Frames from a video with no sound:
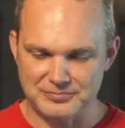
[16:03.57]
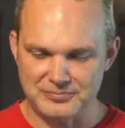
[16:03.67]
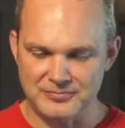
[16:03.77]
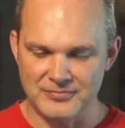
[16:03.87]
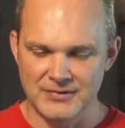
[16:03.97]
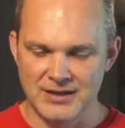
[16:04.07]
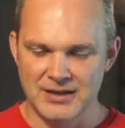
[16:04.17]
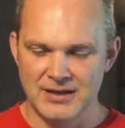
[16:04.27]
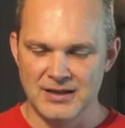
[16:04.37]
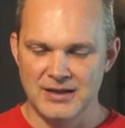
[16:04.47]

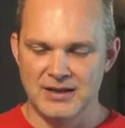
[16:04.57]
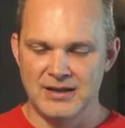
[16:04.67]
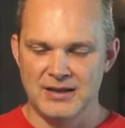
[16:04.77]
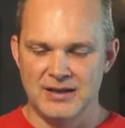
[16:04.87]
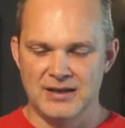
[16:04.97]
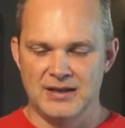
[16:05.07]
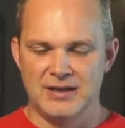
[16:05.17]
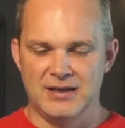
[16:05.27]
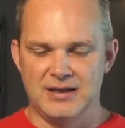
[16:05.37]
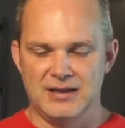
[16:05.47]

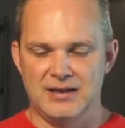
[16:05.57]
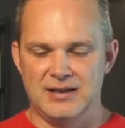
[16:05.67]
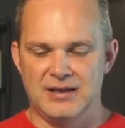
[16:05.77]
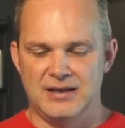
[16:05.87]
No one is speaking in this clip.